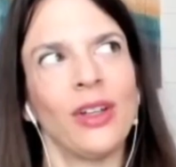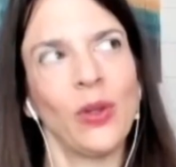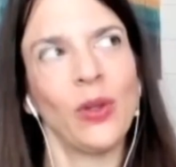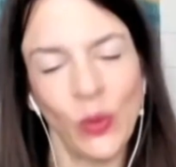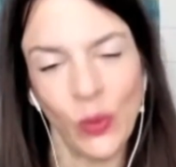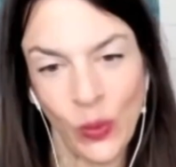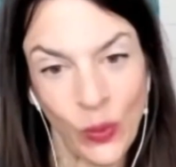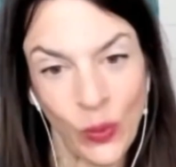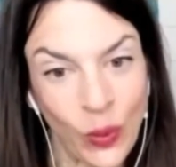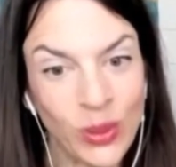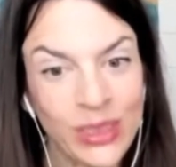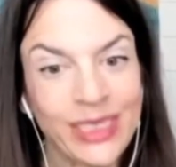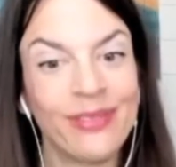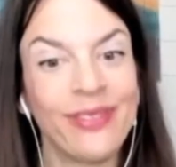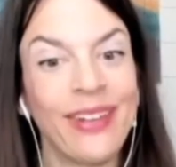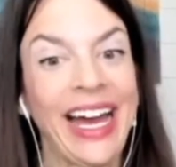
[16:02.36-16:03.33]
who
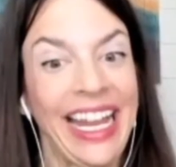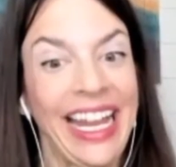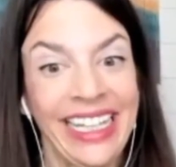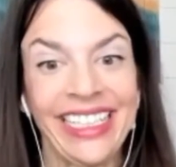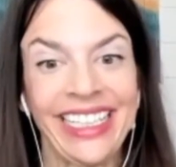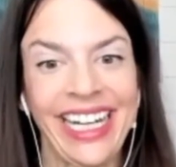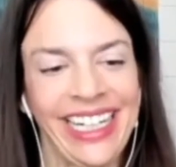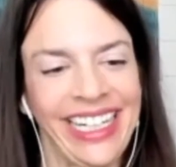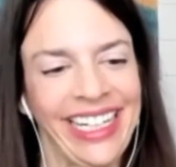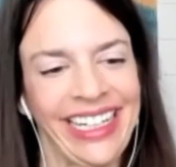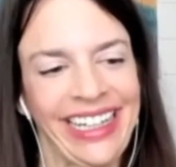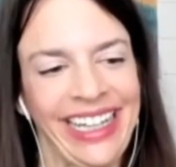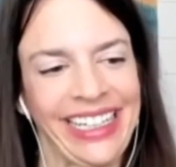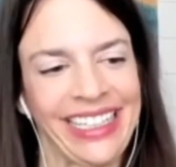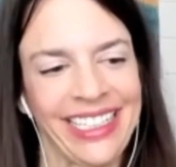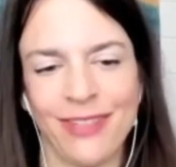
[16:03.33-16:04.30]
was validating
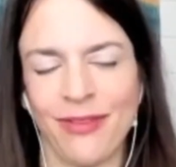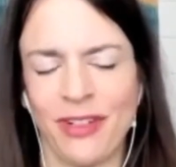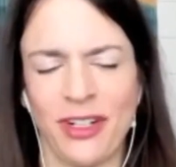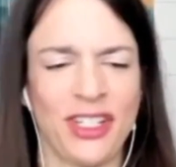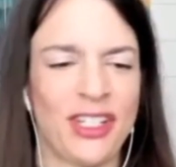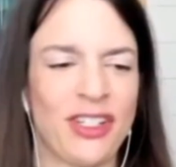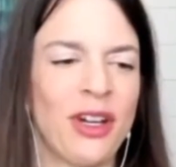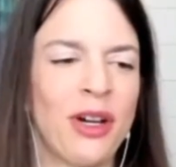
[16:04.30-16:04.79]
this versus,